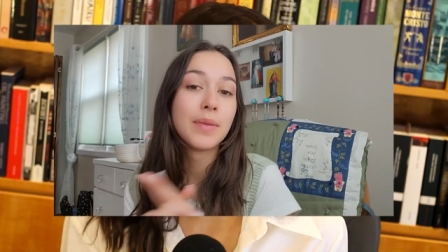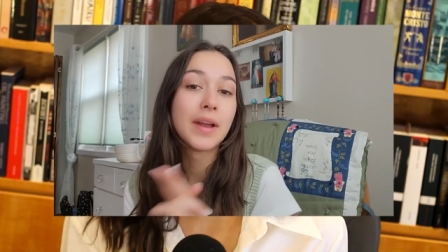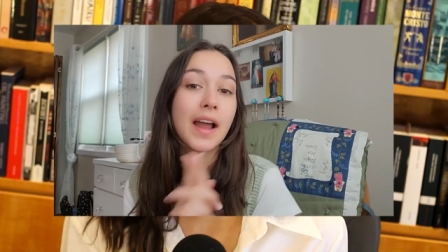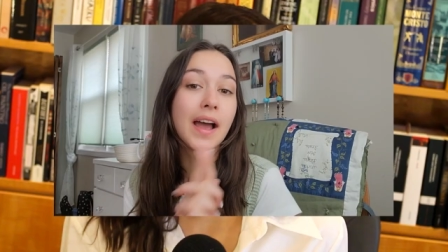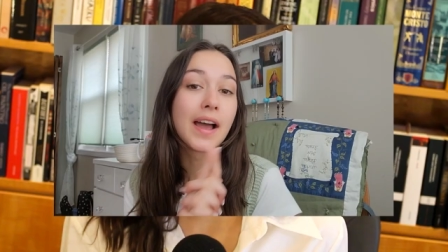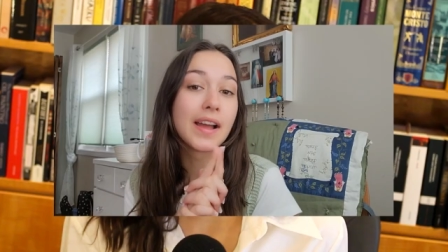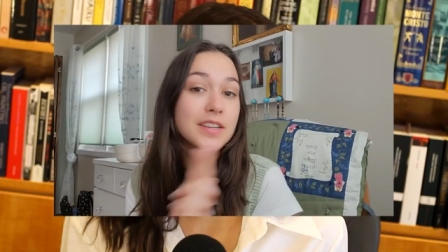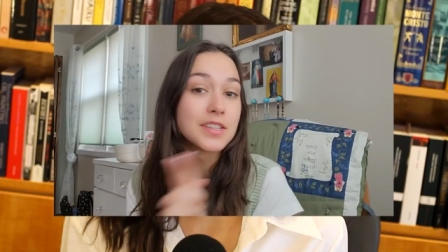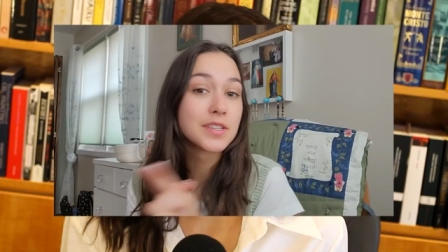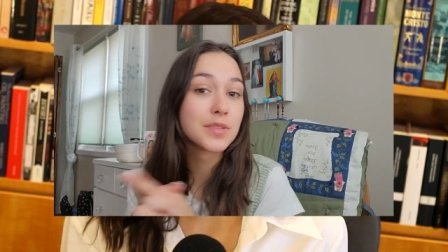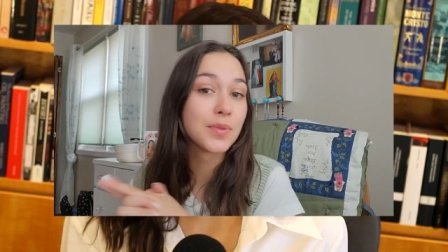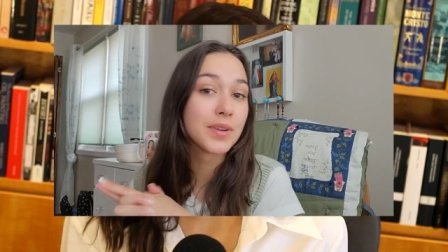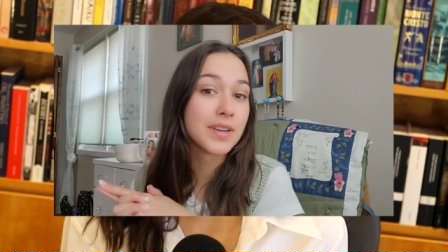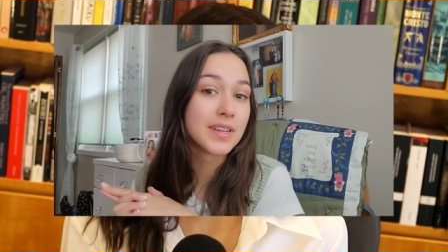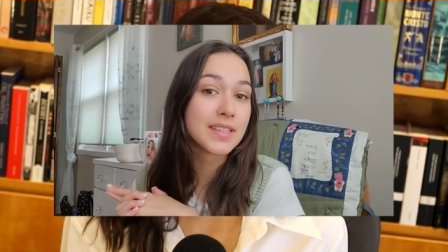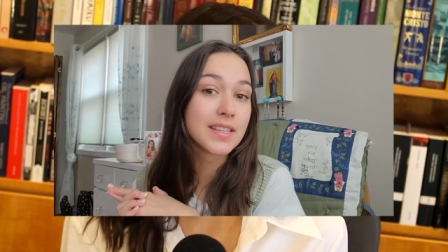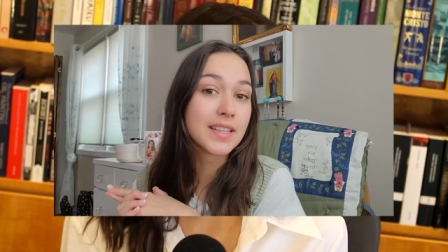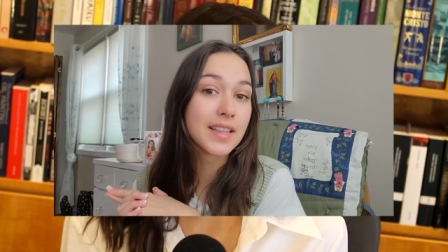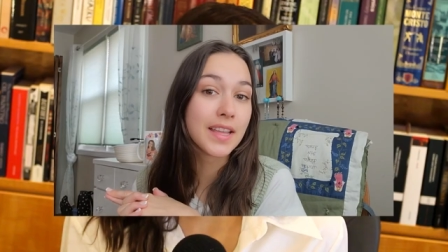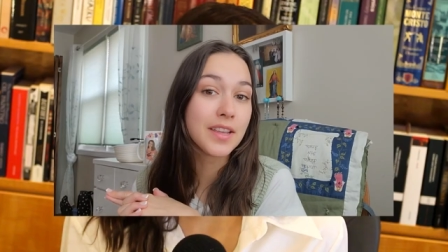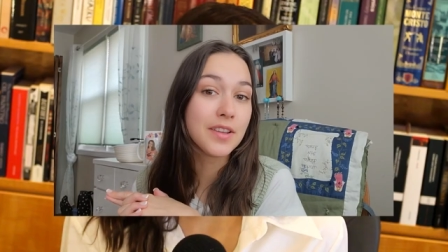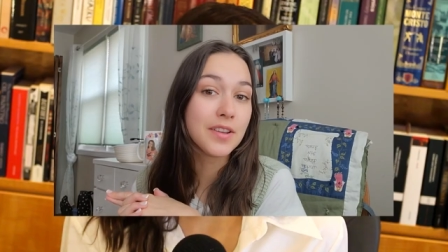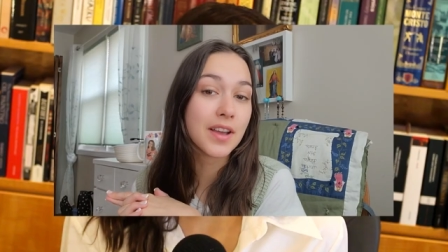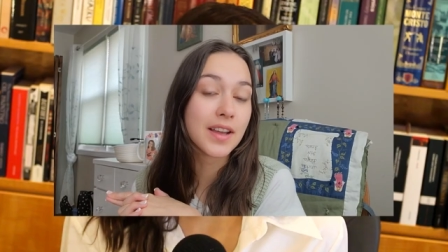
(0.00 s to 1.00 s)
but I just wanted to
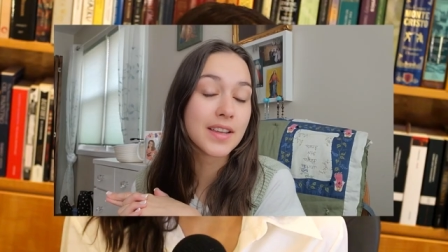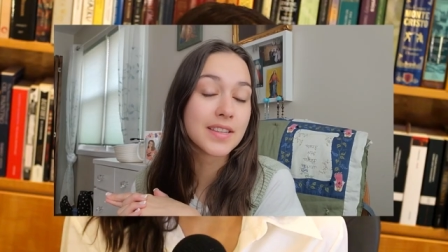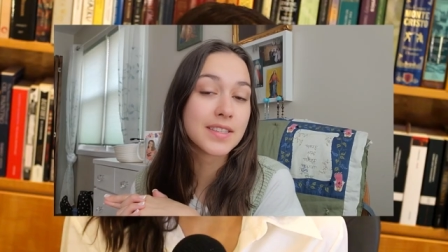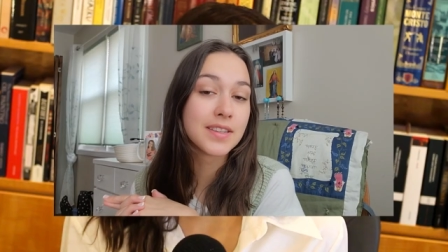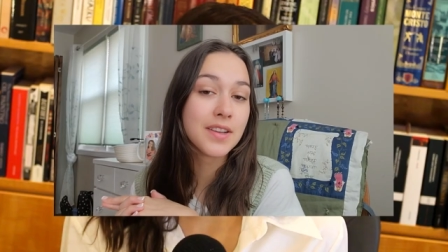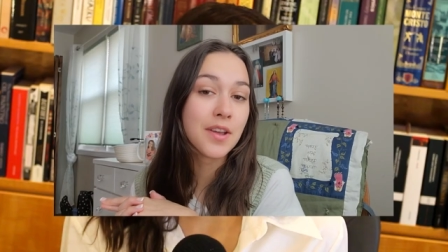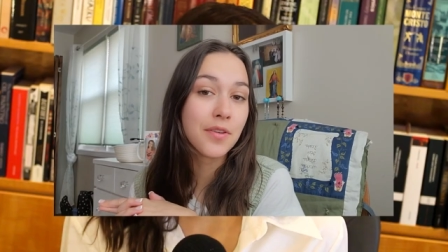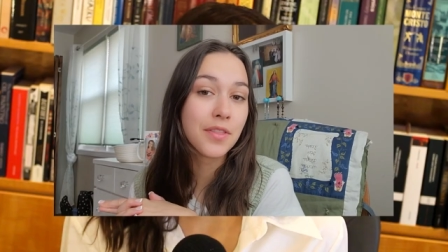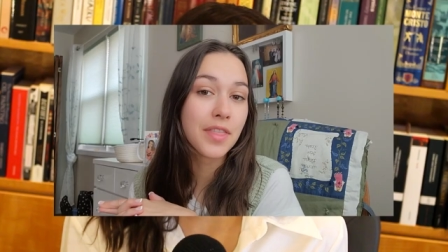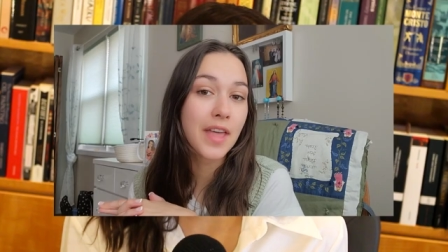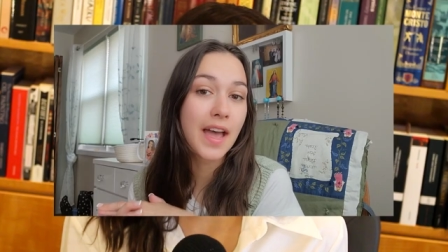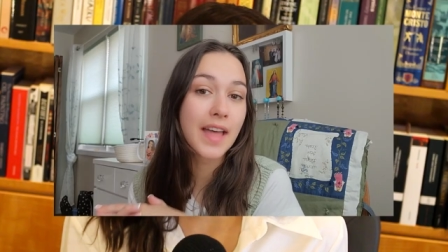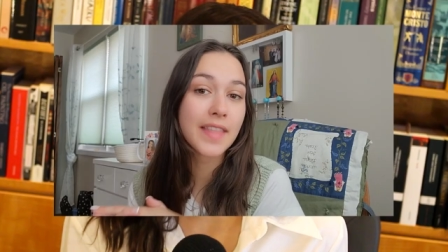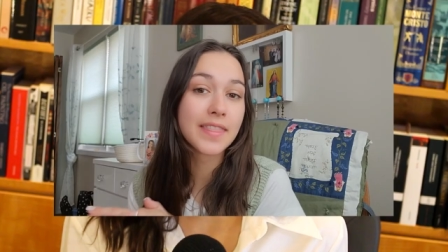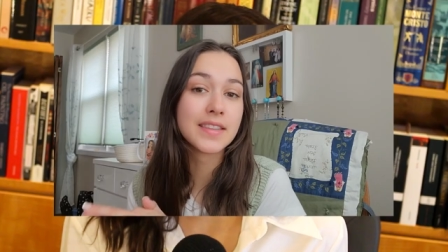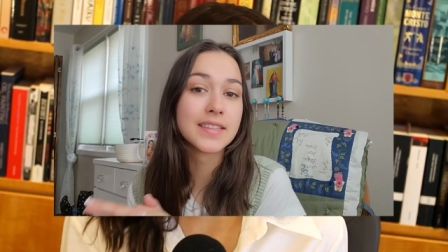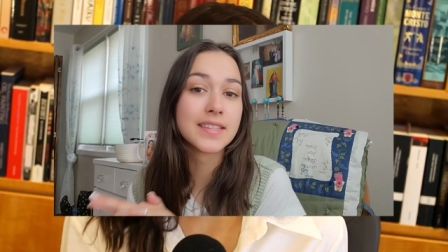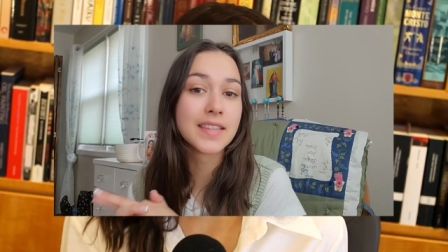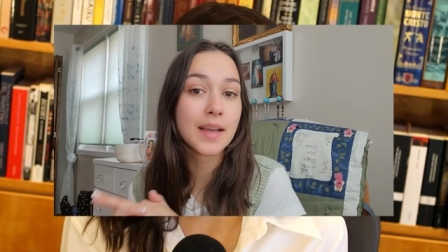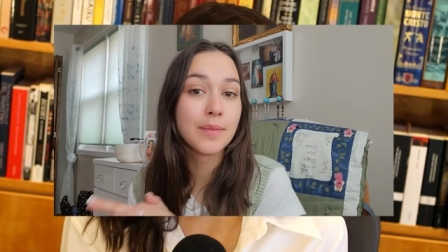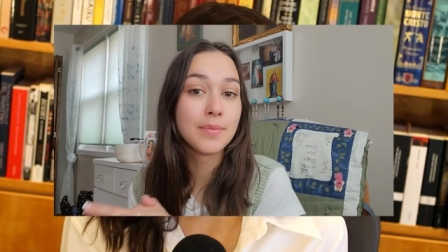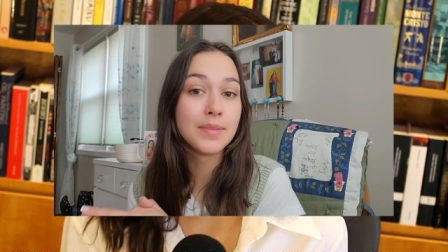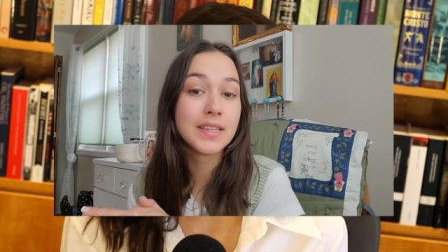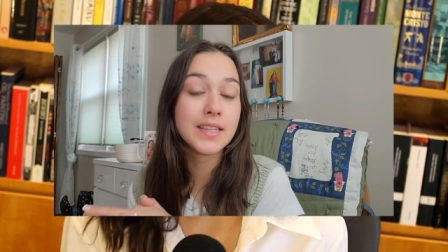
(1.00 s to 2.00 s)
let you guys know that the
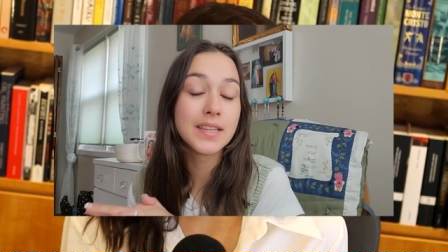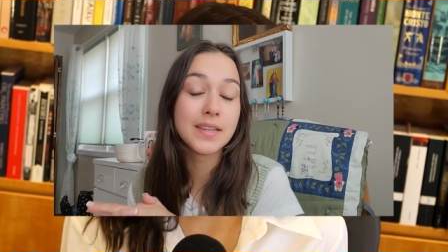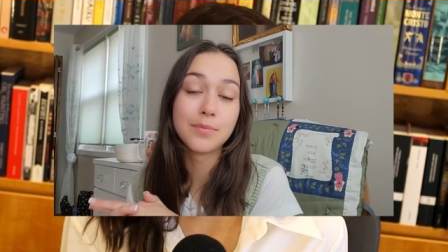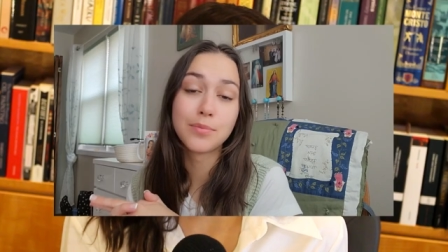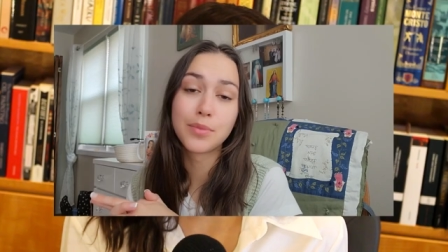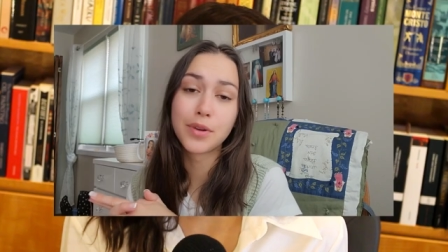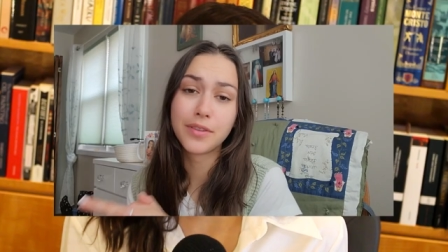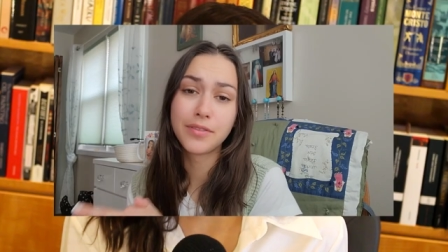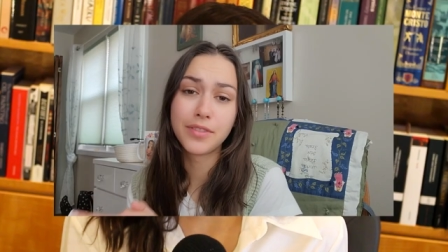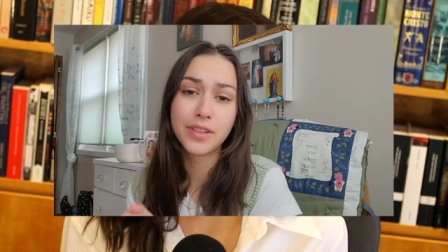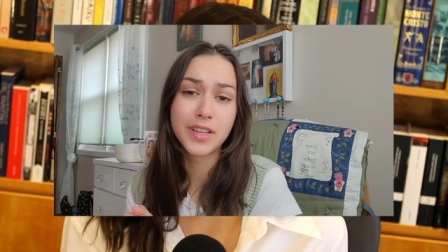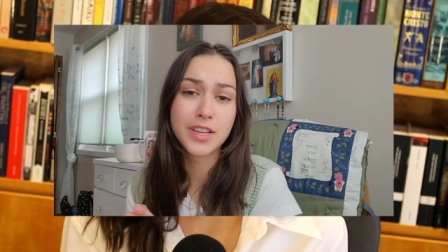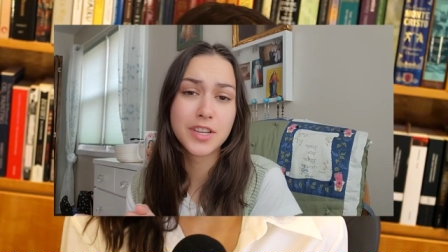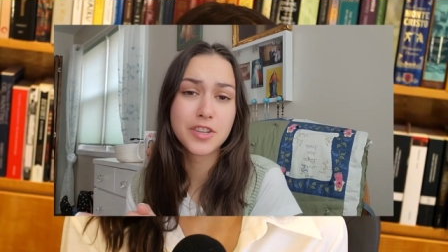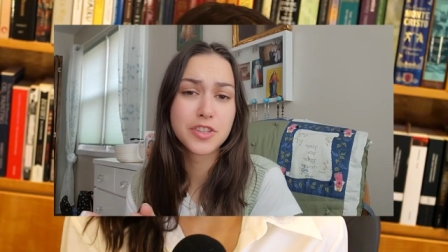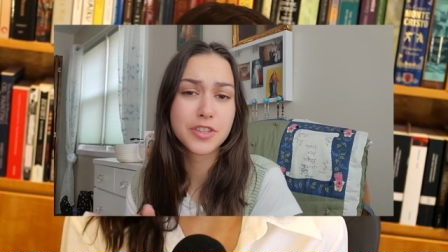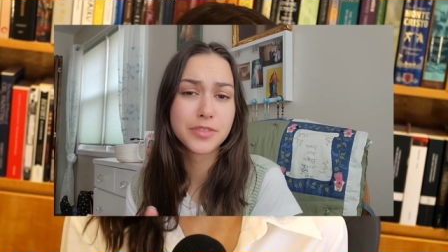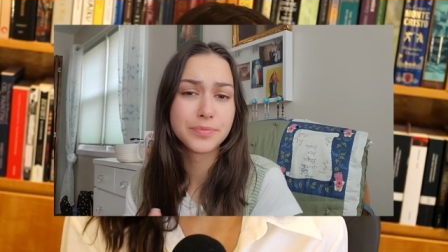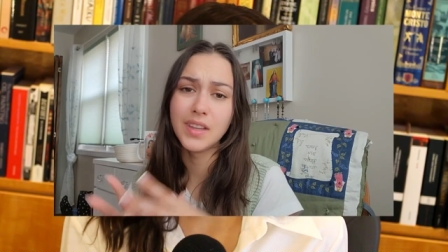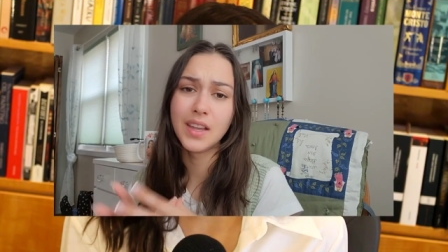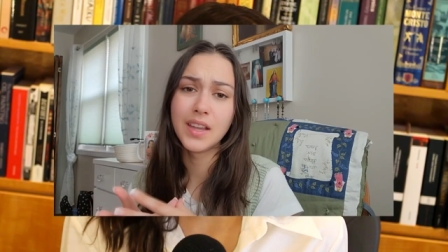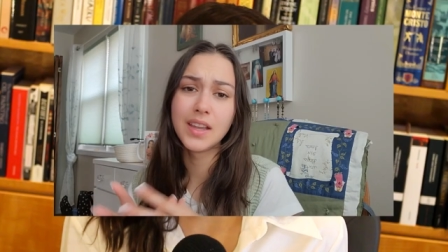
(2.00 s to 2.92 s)
Sabbatine privilege,